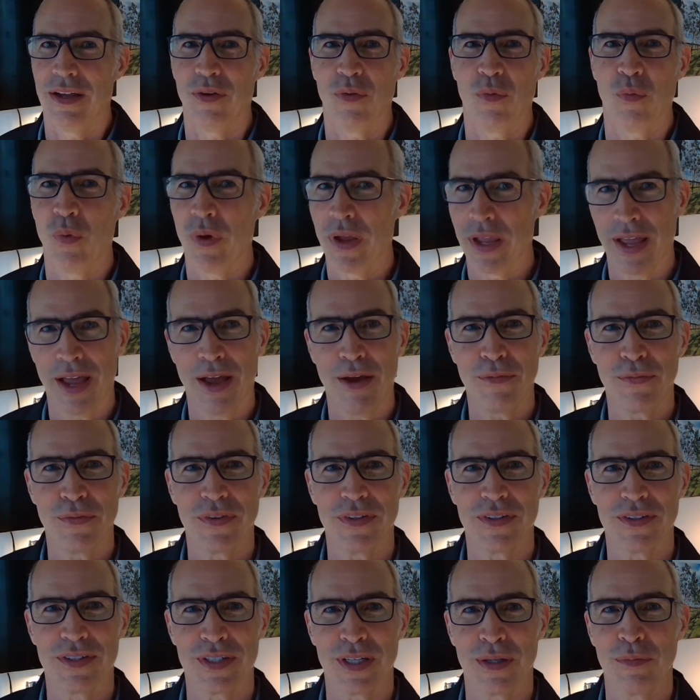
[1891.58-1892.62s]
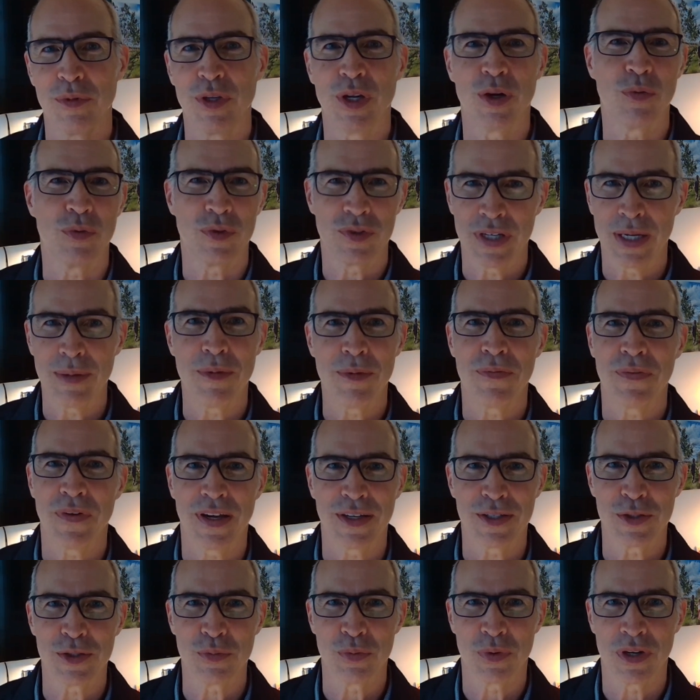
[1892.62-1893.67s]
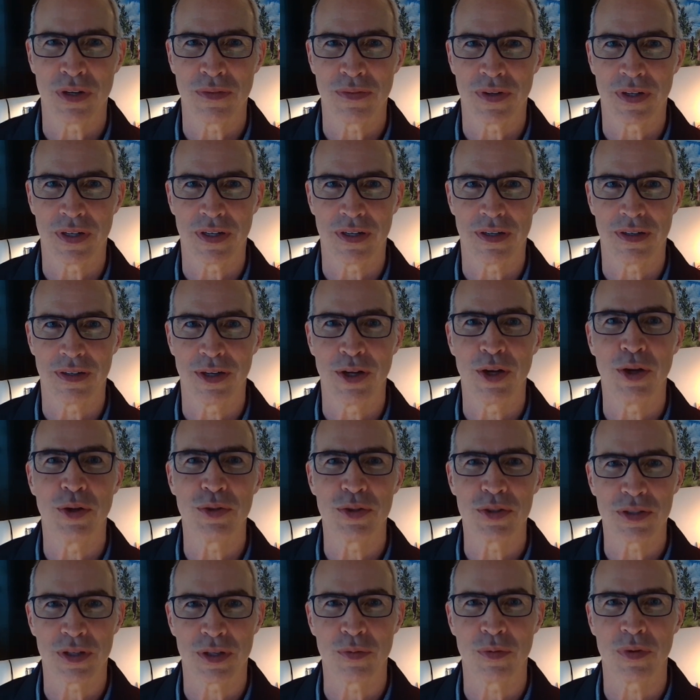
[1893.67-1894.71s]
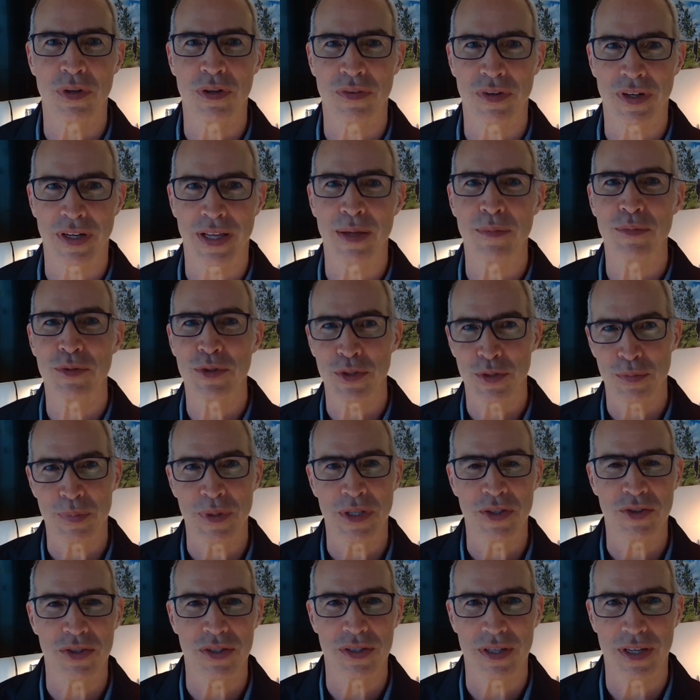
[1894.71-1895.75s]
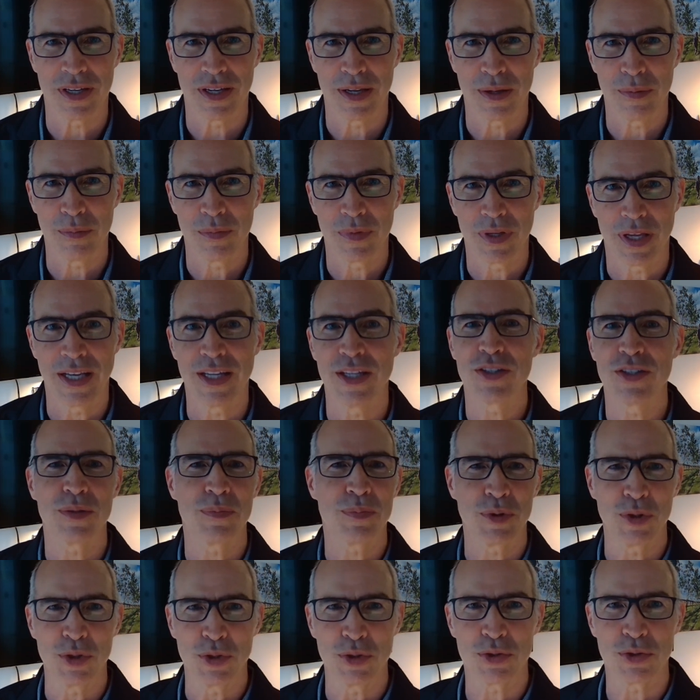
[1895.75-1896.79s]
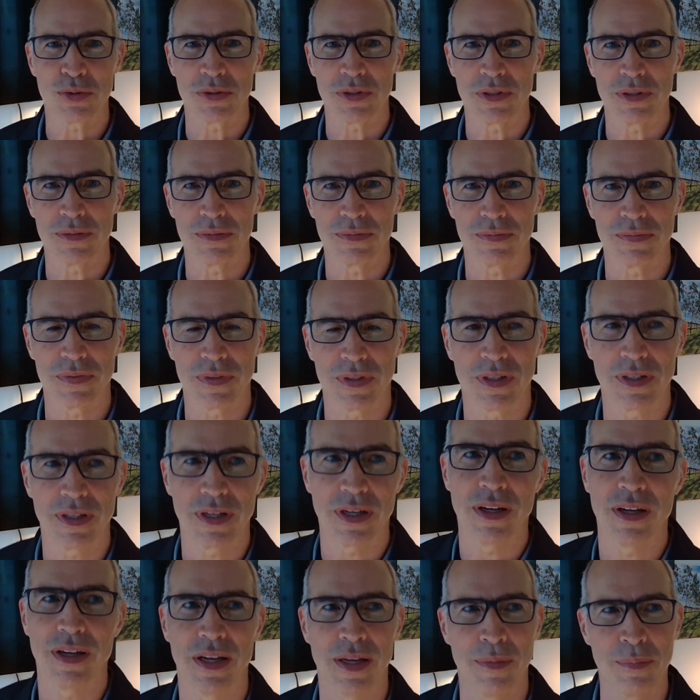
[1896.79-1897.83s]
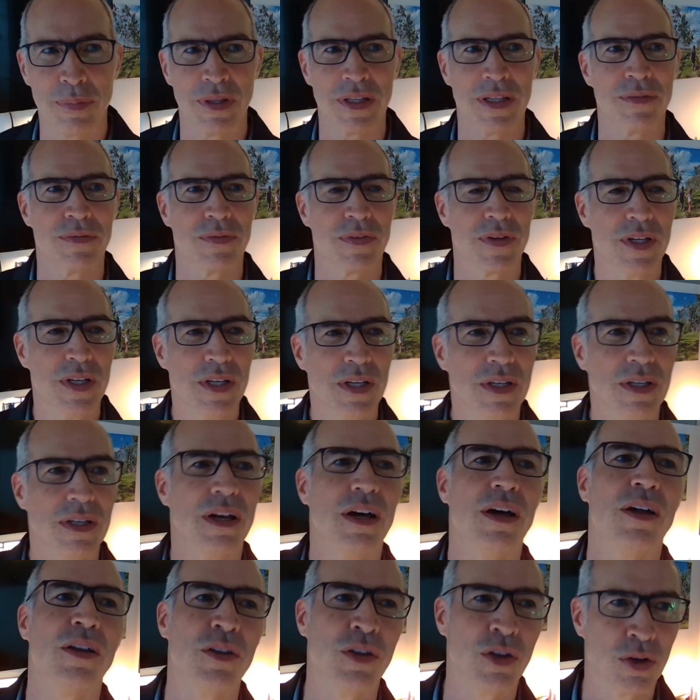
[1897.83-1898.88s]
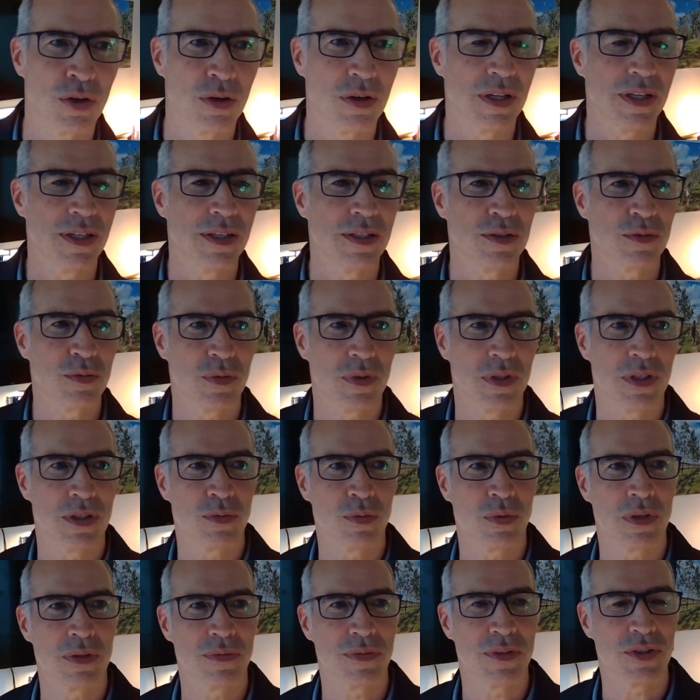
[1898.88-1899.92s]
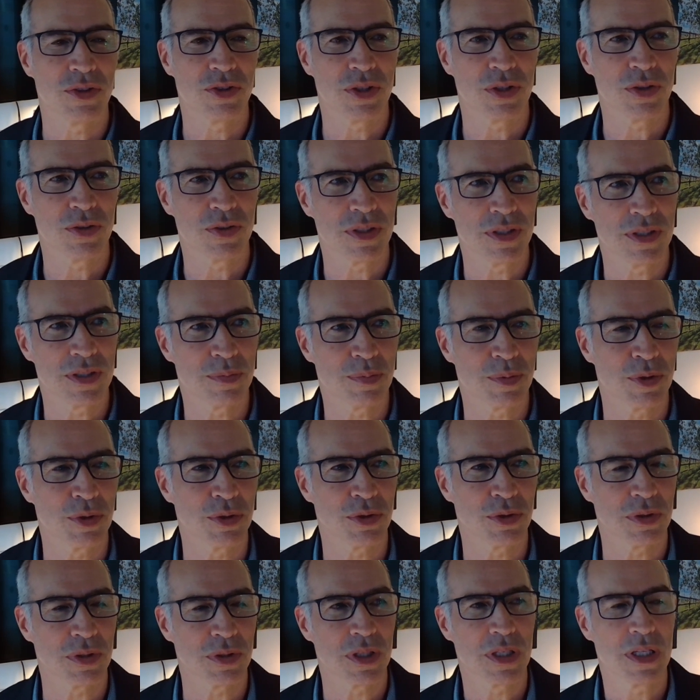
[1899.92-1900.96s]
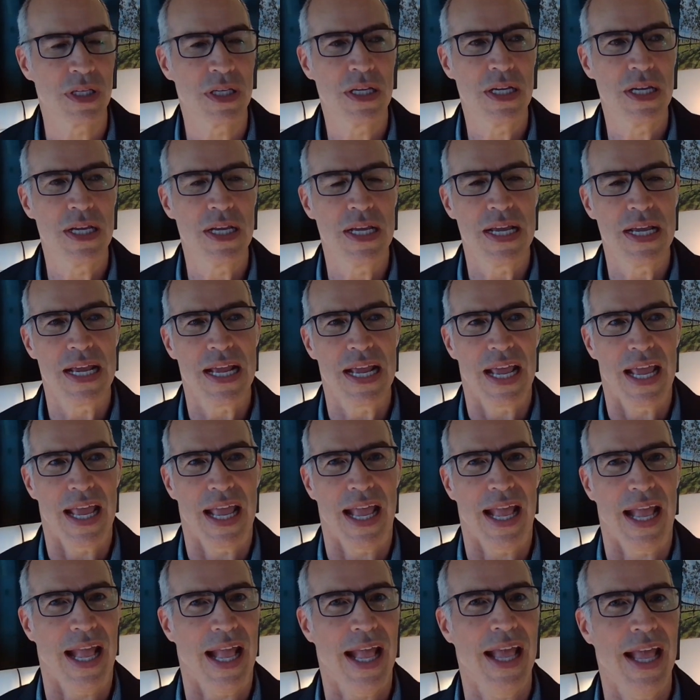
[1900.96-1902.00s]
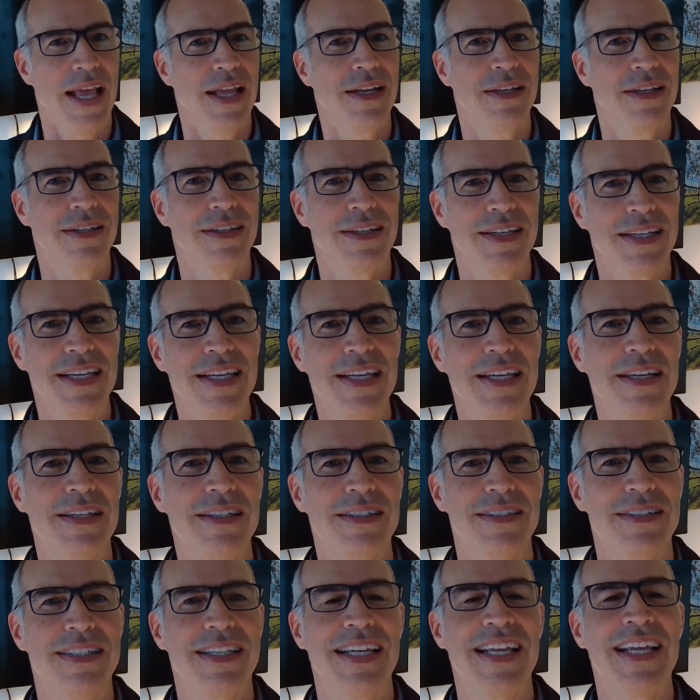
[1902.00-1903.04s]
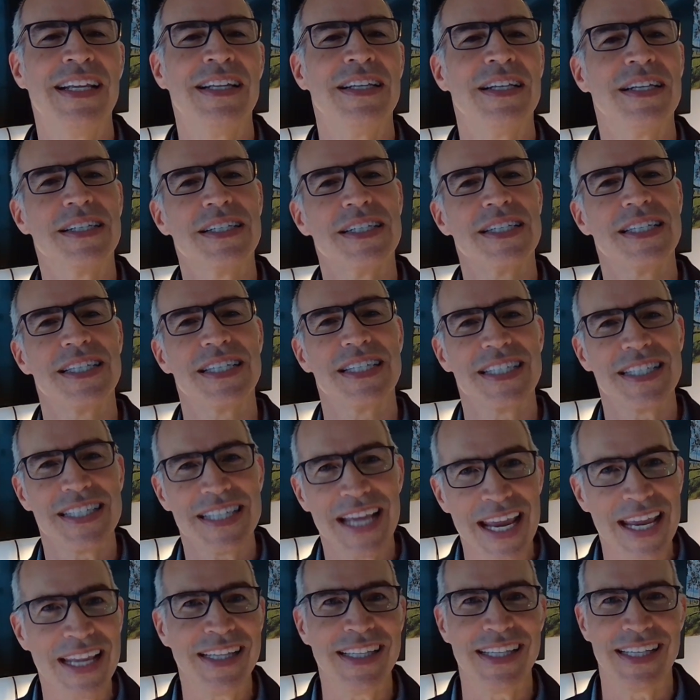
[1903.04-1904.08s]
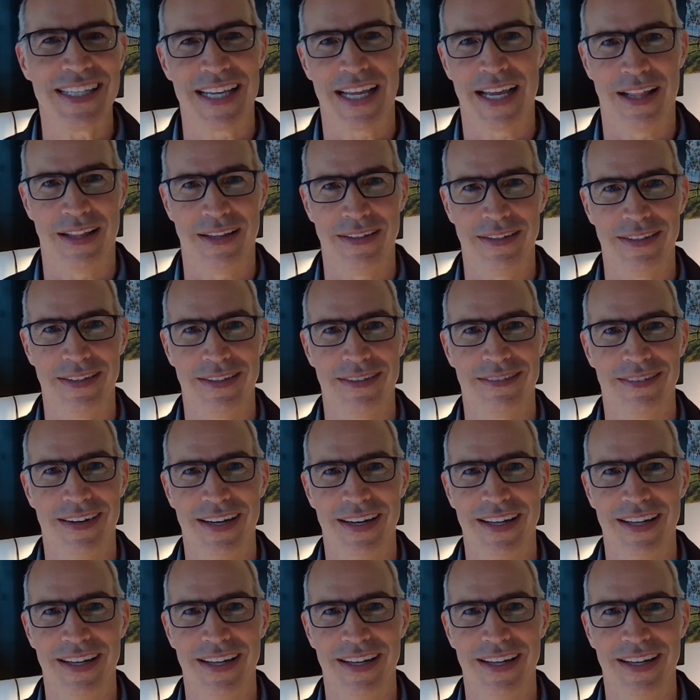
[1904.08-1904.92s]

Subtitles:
We have some, Jamie Foxx is one of our hosts on one of our game shows, Beat SHAZAM, and he's a producer of, I believe, Alert is one of his shows that he's a producer on. And he is insanely talented, right?